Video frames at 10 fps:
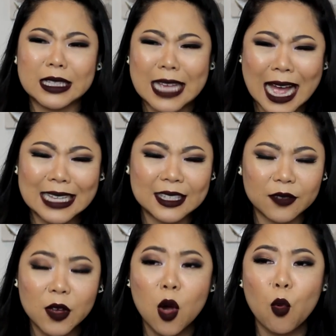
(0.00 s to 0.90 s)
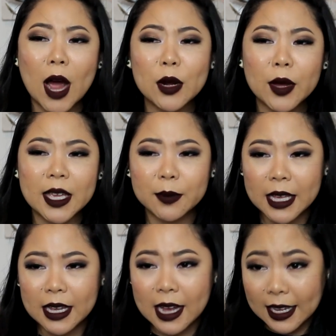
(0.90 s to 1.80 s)
Kinds of... Why do I keep
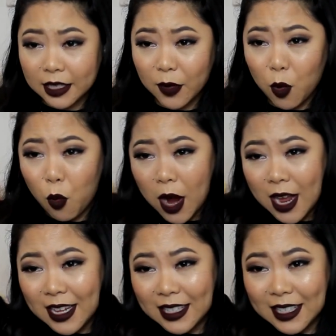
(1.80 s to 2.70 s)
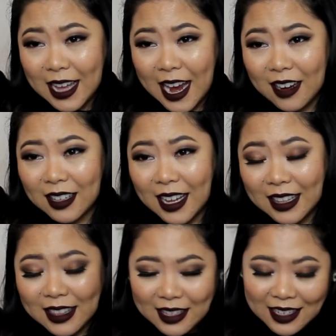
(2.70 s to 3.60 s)
saying kinds of? And why is this hair like...